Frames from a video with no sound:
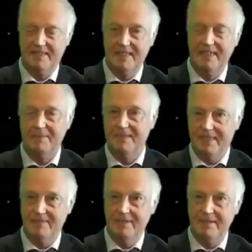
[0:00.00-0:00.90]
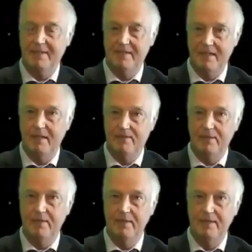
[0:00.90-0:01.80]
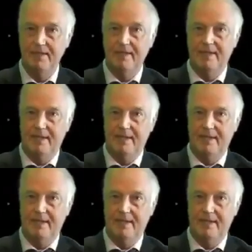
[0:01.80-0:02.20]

can just I'm just giving you the overall